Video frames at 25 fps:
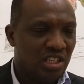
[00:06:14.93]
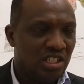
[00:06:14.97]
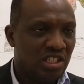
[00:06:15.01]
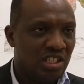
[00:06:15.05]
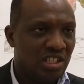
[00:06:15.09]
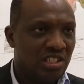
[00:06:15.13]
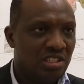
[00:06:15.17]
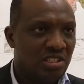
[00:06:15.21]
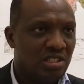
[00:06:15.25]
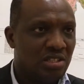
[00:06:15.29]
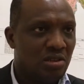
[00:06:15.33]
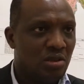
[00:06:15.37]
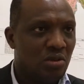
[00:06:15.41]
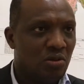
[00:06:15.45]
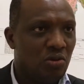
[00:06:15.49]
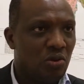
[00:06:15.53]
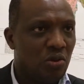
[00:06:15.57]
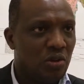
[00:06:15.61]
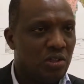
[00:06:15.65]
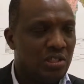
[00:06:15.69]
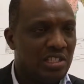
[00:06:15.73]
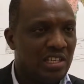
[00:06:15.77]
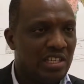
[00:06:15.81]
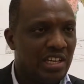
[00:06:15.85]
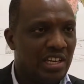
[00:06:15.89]
It's through
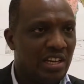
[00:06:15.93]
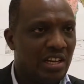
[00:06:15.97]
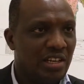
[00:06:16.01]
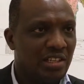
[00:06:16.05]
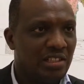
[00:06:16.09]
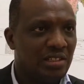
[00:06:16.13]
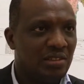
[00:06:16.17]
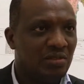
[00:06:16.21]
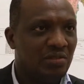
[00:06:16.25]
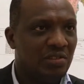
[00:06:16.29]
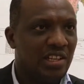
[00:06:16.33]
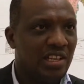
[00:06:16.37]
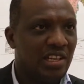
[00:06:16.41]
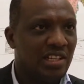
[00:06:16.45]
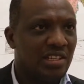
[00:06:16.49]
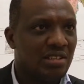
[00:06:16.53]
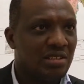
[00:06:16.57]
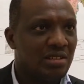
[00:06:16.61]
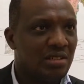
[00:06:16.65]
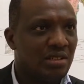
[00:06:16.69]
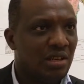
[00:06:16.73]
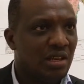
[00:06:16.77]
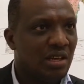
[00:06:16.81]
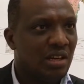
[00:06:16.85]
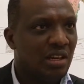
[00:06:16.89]
those directives that
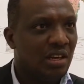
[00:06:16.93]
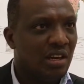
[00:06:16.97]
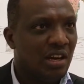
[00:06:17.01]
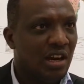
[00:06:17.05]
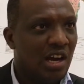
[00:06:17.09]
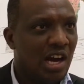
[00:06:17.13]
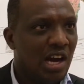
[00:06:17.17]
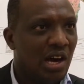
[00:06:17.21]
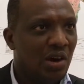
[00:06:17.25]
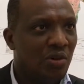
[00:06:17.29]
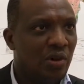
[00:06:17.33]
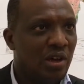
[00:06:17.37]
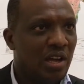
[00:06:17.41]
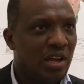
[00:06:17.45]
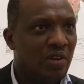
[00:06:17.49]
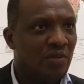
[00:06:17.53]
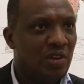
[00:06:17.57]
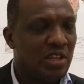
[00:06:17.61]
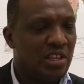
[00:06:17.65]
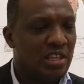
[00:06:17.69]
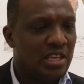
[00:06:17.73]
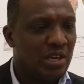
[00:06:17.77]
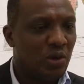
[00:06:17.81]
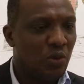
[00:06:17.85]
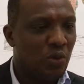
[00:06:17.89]
now
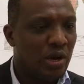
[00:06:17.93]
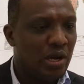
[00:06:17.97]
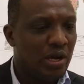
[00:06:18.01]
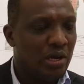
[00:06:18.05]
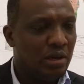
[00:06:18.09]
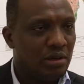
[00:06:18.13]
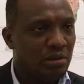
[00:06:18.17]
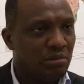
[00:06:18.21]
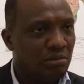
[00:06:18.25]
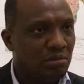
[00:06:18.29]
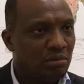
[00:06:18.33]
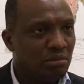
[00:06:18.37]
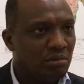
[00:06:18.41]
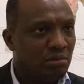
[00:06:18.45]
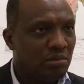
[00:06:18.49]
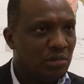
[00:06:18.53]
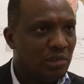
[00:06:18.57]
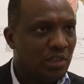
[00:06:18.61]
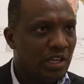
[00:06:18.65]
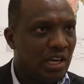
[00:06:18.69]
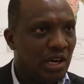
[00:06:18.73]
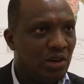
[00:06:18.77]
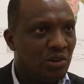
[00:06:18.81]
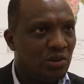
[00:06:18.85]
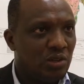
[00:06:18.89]
everything were
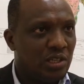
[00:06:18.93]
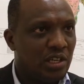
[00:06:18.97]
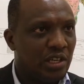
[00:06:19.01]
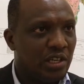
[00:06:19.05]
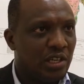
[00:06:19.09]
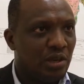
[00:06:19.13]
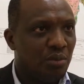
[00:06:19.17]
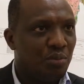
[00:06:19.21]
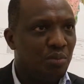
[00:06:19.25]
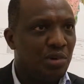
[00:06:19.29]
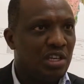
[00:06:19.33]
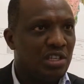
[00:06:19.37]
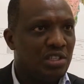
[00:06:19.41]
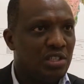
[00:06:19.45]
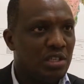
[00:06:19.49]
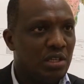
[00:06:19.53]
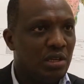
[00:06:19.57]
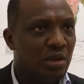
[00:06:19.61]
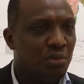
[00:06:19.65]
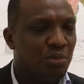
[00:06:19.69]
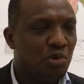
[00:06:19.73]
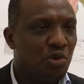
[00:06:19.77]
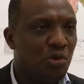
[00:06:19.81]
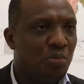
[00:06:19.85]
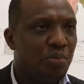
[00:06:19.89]
now taking place in a
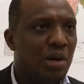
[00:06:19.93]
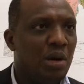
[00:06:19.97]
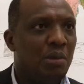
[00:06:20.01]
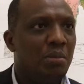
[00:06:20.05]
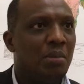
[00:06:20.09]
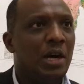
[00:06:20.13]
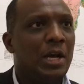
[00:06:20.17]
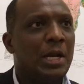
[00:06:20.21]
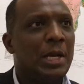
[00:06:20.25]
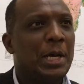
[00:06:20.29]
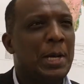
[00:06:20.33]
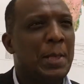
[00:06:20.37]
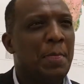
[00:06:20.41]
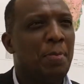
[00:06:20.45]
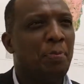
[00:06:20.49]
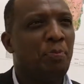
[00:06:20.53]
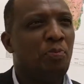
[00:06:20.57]
proper manner.